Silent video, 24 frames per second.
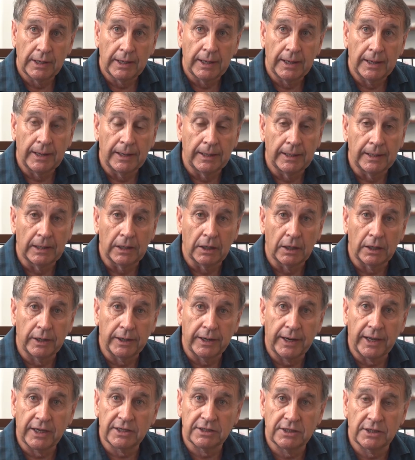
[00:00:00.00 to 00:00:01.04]
I had
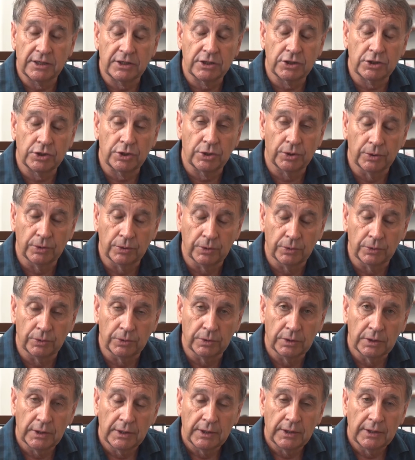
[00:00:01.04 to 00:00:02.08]
access to
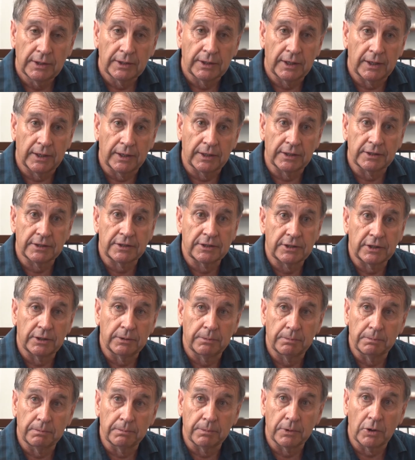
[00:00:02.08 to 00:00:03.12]
getting
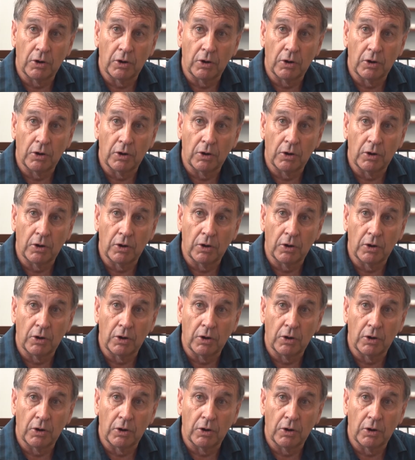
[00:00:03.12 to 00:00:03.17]
some